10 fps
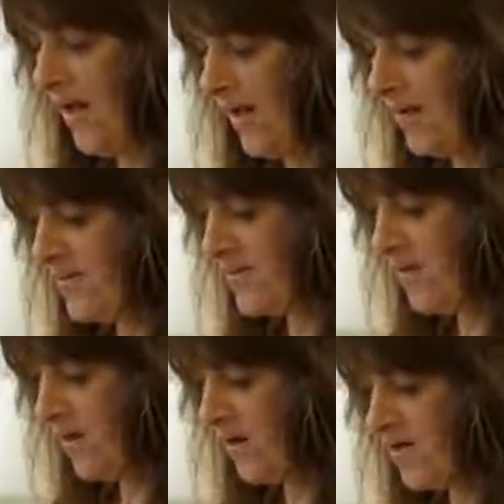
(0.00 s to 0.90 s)
And
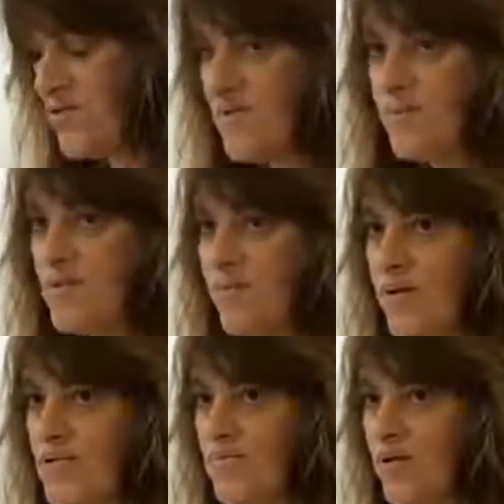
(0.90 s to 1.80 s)
I use them as
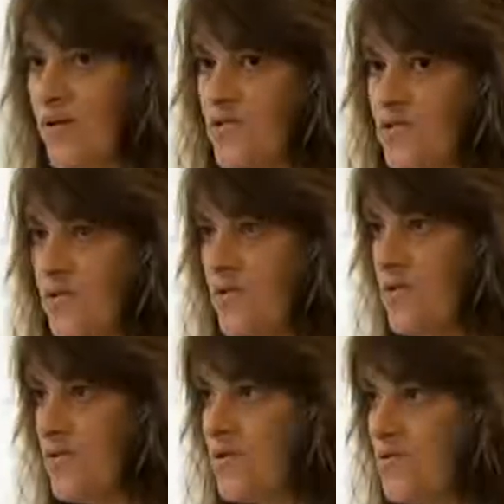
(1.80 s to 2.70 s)
my inspiration,
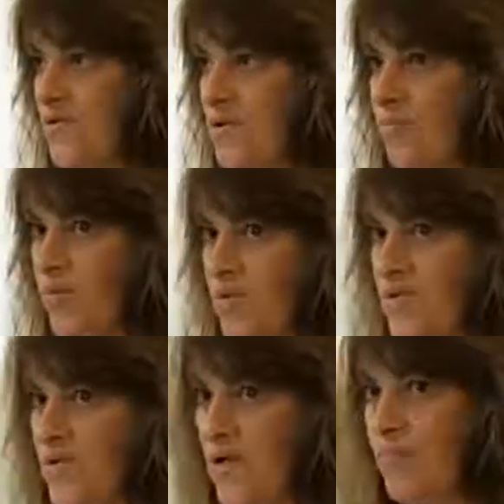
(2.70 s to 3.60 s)
just for the body
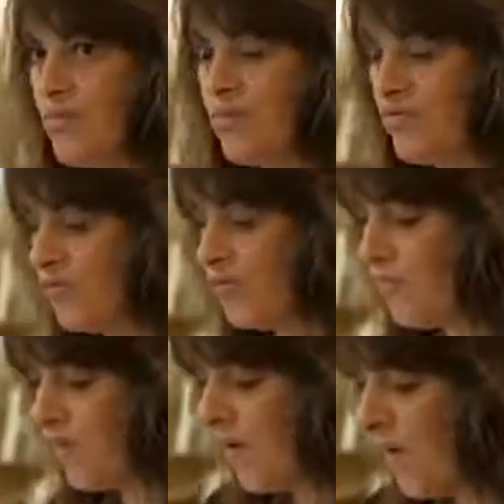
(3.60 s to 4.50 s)
shape or the form.